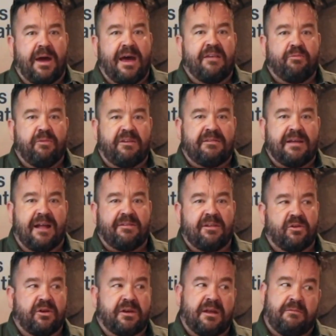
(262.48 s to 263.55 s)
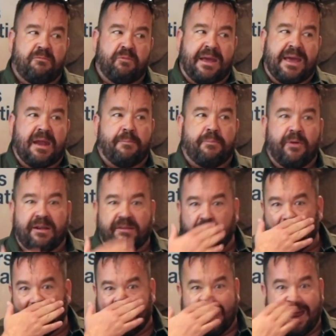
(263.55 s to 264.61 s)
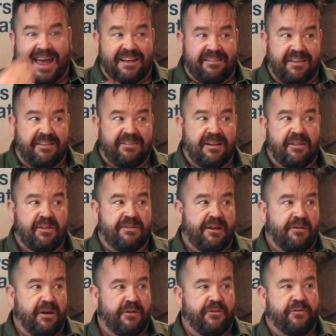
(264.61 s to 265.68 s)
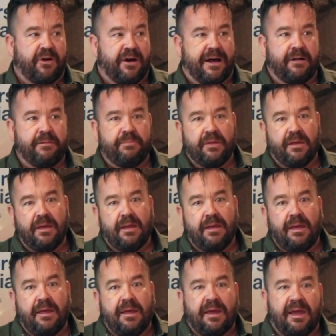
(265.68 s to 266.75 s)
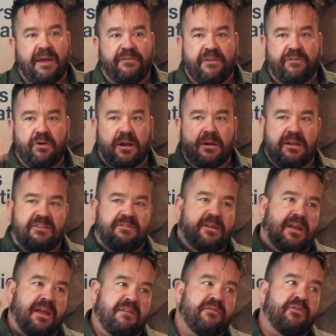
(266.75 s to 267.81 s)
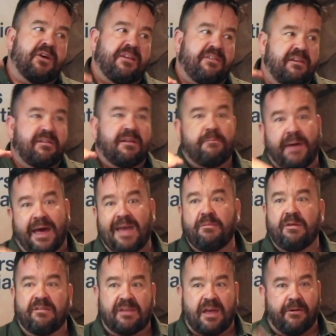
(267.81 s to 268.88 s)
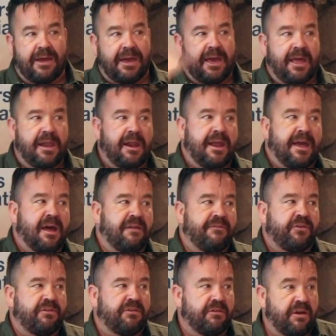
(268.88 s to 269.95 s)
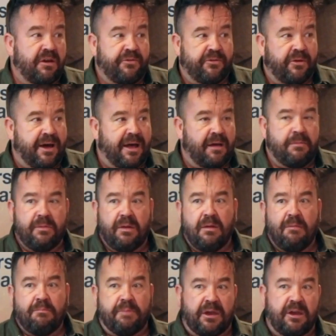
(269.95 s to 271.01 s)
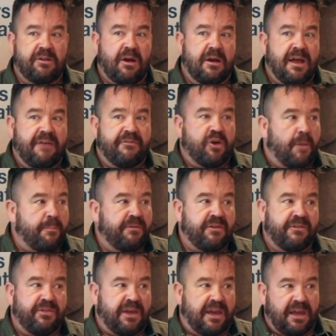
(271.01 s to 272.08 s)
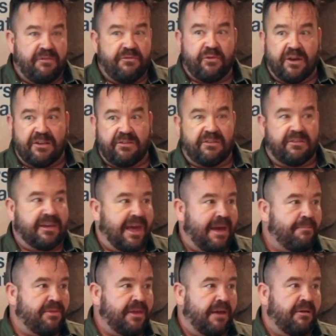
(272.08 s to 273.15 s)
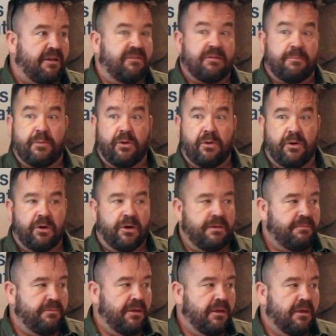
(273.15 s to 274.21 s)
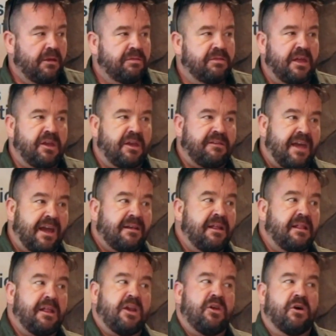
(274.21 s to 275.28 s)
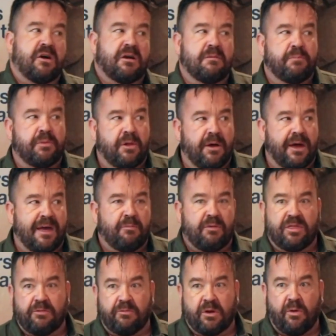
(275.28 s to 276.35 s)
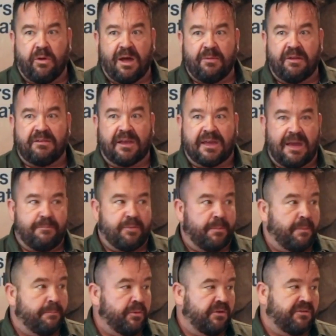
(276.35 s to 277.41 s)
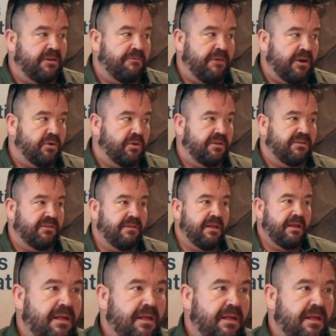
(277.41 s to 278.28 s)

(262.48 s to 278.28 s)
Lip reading: as we start to look at, we get appointed, we get access into the Xero file. If you've got listed invoices and payments going in and out of your Xero file, but you don't have copies of the invoices kept there in support, then you're technically not compliant with the requirement to keep proper books and records.